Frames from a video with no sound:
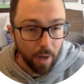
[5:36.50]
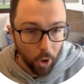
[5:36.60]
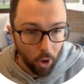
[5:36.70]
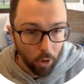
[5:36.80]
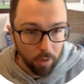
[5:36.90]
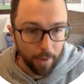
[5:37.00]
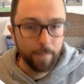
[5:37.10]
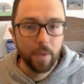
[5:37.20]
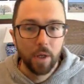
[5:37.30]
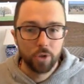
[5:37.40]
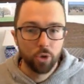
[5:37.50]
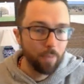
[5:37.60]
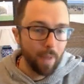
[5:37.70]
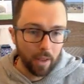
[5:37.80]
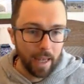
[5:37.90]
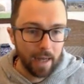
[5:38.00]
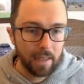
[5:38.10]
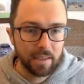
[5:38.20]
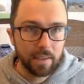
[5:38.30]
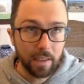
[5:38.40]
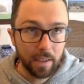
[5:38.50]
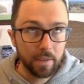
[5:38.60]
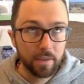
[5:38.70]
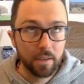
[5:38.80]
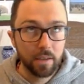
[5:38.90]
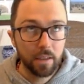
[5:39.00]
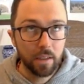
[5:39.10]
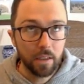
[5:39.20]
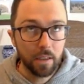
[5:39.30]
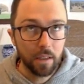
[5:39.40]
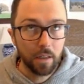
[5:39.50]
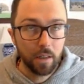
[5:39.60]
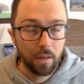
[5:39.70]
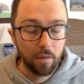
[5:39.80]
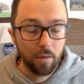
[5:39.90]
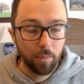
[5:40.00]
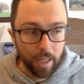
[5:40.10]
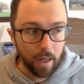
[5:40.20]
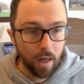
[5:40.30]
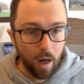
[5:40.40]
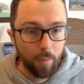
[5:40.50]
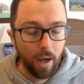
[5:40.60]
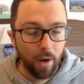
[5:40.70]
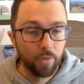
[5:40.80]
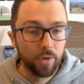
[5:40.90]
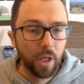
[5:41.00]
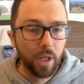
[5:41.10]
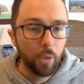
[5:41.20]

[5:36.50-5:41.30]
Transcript: my gallbladder. So malic acid is the plant compound